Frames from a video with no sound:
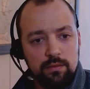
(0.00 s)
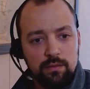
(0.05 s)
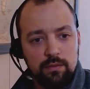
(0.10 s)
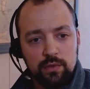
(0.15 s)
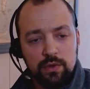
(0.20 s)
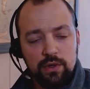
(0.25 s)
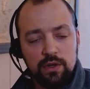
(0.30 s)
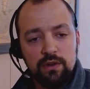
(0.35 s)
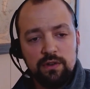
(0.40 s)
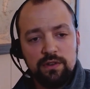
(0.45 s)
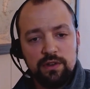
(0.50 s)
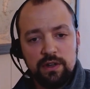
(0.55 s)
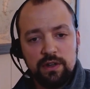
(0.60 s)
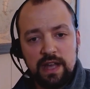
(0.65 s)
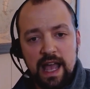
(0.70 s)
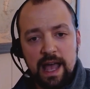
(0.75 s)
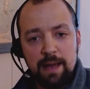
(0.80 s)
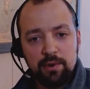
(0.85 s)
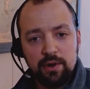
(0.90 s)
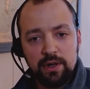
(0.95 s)
reduce their
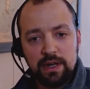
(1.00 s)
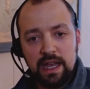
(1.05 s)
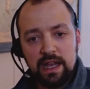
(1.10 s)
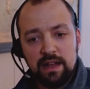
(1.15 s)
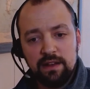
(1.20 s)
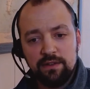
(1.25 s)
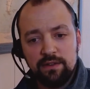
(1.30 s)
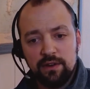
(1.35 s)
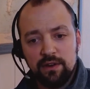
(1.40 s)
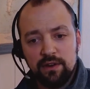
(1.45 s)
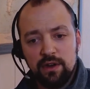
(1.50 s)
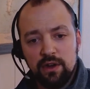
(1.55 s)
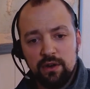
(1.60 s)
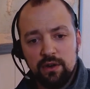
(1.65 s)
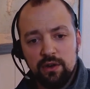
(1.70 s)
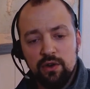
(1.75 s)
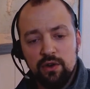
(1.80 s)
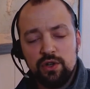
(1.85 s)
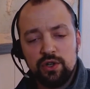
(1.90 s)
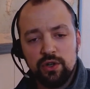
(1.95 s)
capital gains or
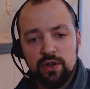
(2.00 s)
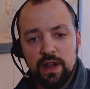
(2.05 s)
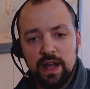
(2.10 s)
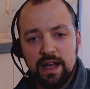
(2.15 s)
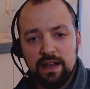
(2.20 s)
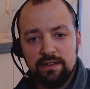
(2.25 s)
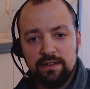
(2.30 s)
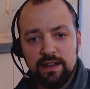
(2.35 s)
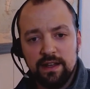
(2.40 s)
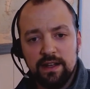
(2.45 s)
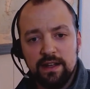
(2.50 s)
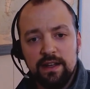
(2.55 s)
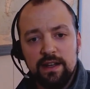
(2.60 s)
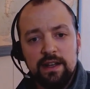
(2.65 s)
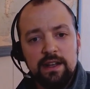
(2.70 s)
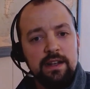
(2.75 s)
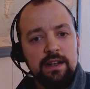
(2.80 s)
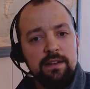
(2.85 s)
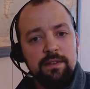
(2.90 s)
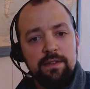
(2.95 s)
neutralize it,
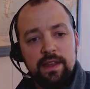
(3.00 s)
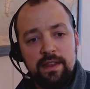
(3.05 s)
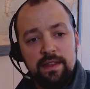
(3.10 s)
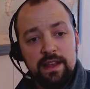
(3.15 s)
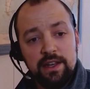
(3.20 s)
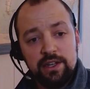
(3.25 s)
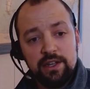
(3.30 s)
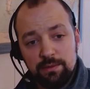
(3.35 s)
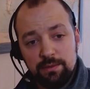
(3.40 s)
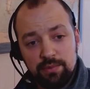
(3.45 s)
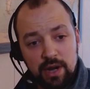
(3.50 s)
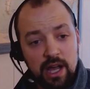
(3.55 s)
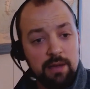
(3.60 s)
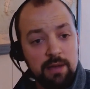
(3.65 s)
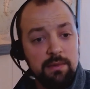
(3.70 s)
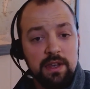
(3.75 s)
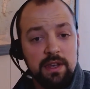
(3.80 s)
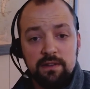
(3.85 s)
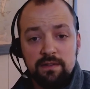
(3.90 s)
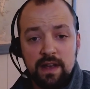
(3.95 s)
then they should probably
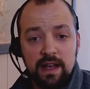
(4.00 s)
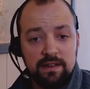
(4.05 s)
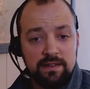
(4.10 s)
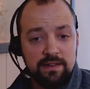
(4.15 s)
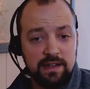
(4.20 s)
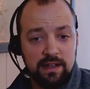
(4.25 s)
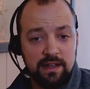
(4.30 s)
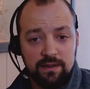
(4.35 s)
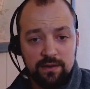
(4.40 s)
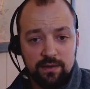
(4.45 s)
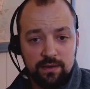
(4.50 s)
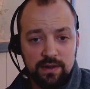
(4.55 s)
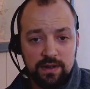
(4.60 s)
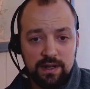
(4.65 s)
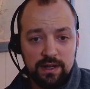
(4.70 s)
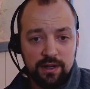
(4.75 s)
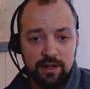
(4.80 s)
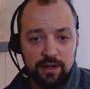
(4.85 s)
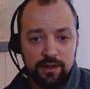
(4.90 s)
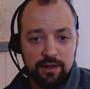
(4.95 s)
be investing into a
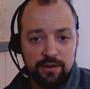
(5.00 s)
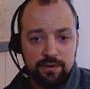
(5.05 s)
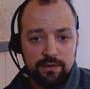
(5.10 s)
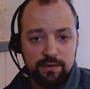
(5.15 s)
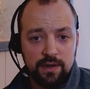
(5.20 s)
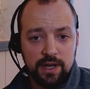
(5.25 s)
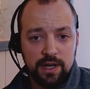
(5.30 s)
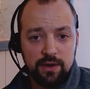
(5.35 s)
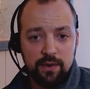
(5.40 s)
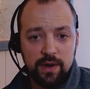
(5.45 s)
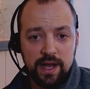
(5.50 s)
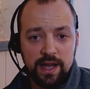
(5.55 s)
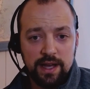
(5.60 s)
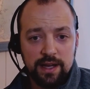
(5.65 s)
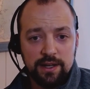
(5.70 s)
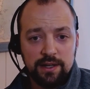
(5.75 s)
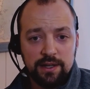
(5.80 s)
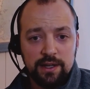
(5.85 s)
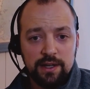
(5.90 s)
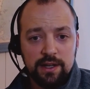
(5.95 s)
deal right away
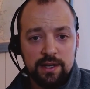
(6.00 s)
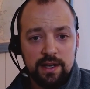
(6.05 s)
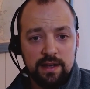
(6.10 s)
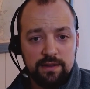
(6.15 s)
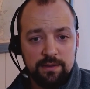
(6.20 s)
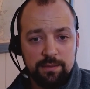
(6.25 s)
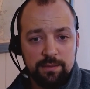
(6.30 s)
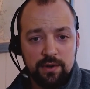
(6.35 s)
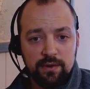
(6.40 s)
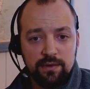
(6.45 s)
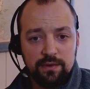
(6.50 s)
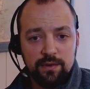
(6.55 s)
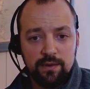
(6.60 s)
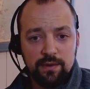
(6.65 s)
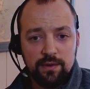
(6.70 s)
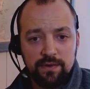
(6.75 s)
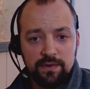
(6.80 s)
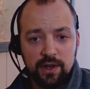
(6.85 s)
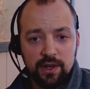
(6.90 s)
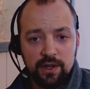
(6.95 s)
as opposed to a
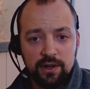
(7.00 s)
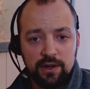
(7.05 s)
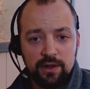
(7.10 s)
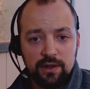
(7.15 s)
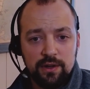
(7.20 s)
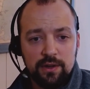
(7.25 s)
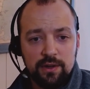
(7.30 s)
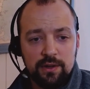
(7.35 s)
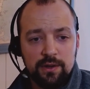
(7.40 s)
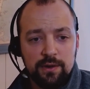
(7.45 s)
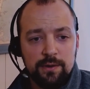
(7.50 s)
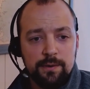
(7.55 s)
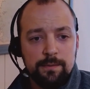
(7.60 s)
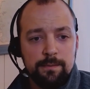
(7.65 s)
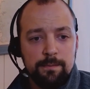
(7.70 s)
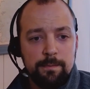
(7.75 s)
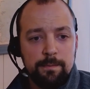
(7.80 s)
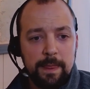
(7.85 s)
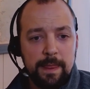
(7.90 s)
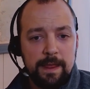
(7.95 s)
fund.
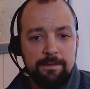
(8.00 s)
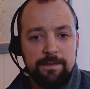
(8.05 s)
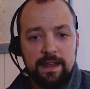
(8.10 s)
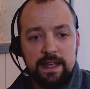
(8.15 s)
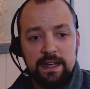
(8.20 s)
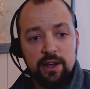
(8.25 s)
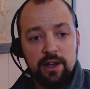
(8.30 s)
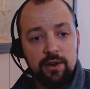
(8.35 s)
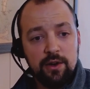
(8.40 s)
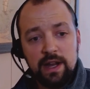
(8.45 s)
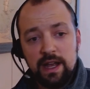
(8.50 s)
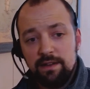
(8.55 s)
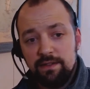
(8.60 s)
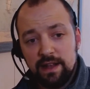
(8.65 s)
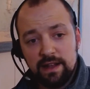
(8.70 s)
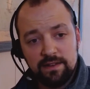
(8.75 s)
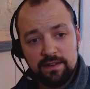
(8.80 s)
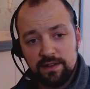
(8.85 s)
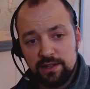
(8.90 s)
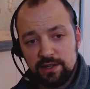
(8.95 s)
If they don't have
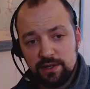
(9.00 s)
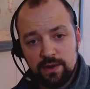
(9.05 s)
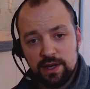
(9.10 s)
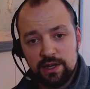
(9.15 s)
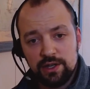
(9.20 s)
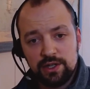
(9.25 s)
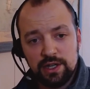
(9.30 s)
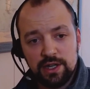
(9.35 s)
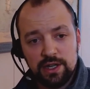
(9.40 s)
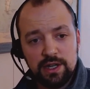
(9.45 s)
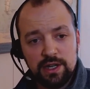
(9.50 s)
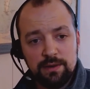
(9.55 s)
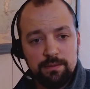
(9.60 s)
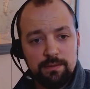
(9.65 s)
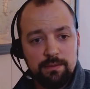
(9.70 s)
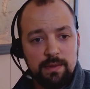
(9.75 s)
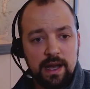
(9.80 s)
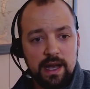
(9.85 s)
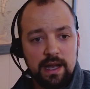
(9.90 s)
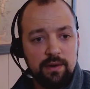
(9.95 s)
that situation,
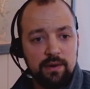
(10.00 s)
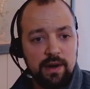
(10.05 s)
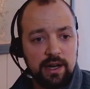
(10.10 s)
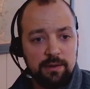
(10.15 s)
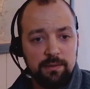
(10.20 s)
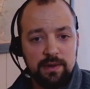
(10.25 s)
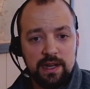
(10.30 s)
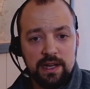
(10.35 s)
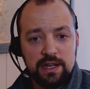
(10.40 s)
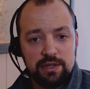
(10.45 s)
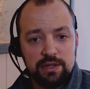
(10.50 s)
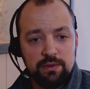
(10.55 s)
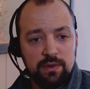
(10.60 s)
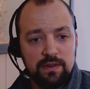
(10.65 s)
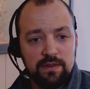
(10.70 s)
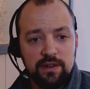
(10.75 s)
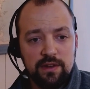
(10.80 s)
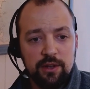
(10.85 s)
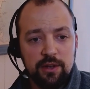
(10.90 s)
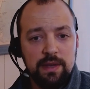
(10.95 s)
my recommendation
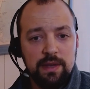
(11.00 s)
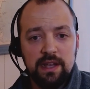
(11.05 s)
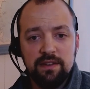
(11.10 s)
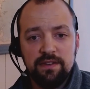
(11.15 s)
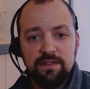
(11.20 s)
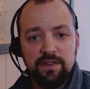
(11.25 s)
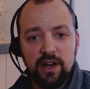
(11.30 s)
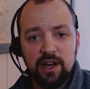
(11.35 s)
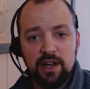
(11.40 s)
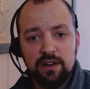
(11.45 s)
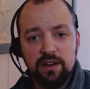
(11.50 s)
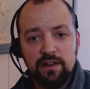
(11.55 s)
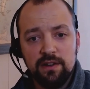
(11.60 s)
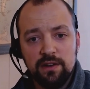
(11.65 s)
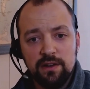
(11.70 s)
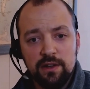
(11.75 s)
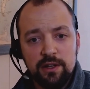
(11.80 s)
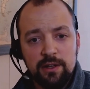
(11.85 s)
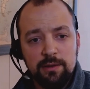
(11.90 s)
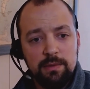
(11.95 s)
would still be a fund,
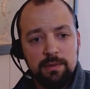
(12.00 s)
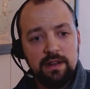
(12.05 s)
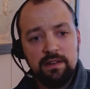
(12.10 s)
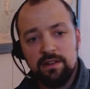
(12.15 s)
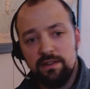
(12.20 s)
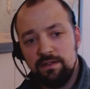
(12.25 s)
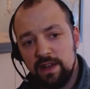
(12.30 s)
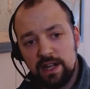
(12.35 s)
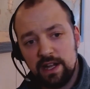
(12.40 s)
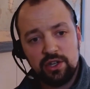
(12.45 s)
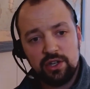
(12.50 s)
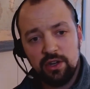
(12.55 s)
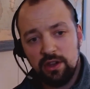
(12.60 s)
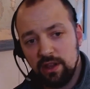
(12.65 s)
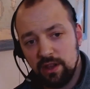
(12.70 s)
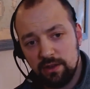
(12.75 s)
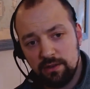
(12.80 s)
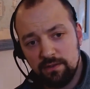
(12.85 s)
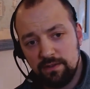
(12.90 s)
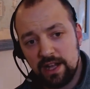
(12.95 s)
because
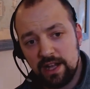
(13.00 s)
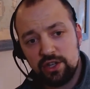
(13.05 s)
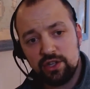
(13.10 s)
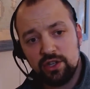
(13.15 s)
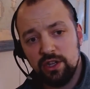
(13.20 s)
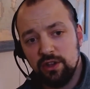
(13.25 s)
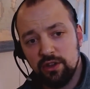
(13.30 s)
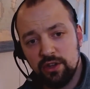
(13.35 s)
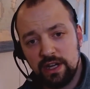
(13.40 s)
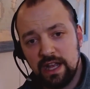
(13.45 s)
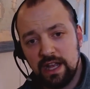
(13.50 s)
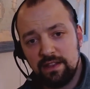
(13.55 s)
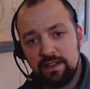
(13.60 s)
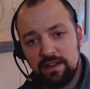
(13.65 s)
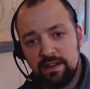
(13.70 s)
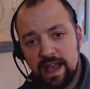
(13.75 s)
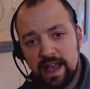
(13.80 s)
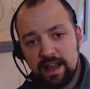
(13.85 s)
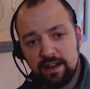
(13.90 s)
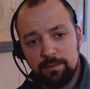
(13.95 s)
eventually they'll get
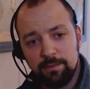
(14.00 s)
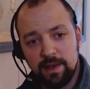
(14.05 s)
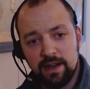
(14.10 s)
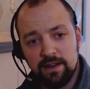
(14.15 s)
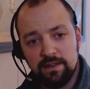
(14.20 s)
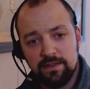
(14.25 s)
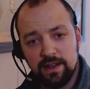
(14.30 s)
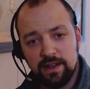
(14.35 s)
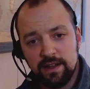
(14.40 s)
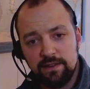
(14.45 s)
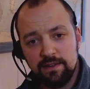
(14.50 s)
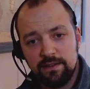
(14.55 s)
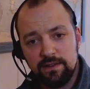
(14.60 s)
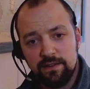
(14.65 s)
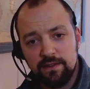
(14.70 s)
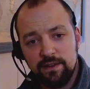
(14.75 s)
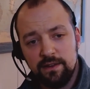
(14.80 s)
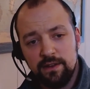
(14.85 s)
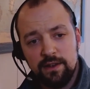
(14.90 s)
the tax benefits